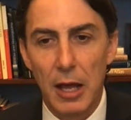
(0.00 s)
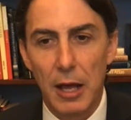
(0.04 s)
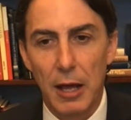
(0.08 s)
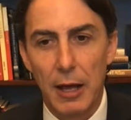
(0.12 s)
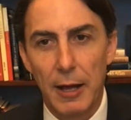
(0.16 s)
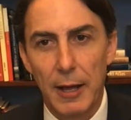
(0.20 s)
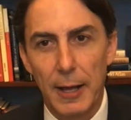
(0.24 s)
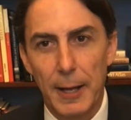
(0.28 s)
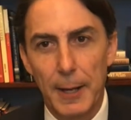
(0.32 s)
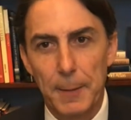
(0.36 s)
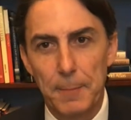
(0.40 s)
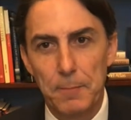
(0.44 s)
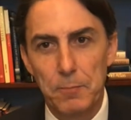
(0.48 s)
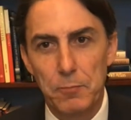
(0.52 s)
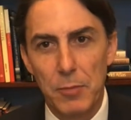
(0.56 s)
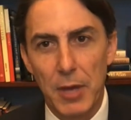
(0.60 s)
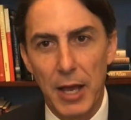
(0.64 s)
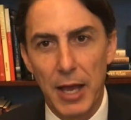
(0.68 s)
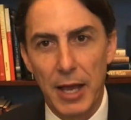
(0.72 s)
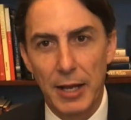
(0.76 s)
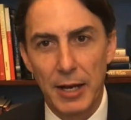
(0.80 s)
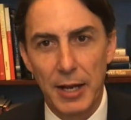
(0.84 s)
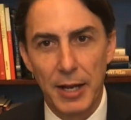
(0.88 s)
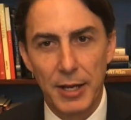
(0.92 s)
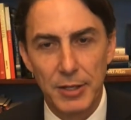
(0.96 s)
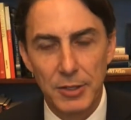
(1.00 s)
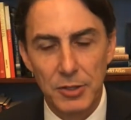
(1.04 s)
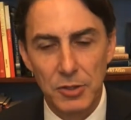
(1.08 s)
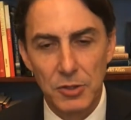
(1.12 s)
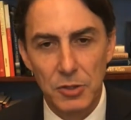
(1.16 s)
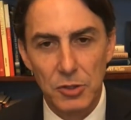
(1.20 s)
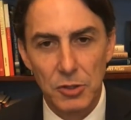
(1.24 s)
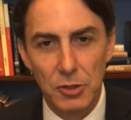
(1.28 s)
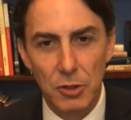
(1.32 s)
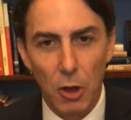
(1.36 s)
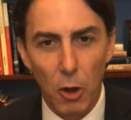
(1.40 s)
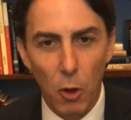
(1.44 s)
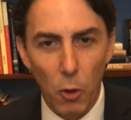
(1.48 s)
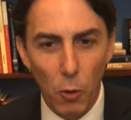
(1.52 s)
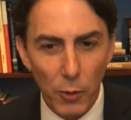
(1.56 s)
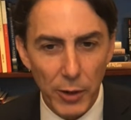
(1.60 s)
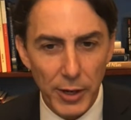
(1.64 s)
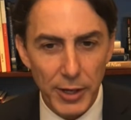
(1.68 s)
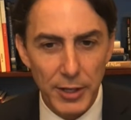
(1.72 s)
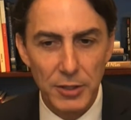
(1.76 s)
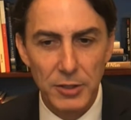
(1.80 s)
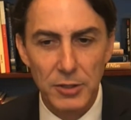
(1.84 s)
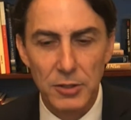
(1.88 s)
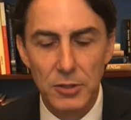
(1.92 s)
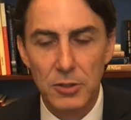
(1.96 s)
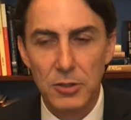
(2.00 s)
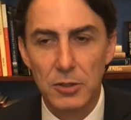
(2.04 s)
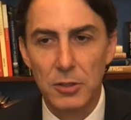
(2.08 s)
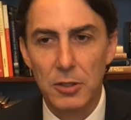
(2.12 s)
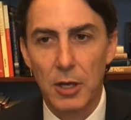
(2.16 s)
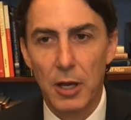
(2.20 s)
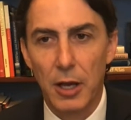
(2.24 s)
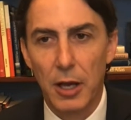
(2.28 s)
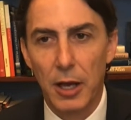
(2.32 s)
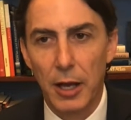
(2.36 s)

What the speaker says: and has always